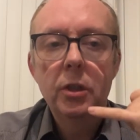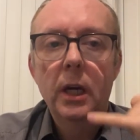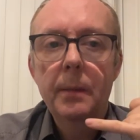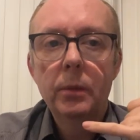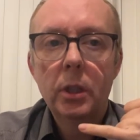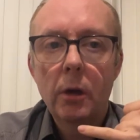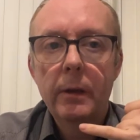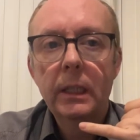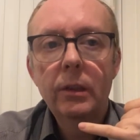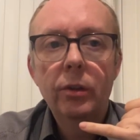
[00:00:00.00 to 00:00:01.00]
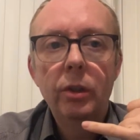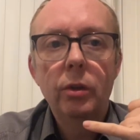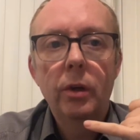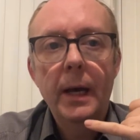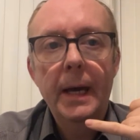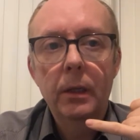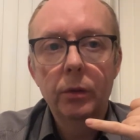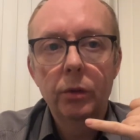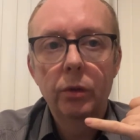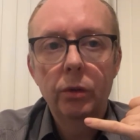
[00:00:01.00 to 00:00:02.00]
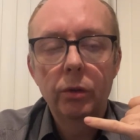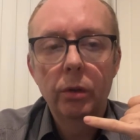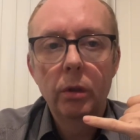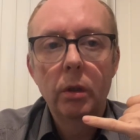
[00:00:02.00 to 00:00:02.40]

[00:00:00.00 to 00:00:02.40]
I'm going to your house.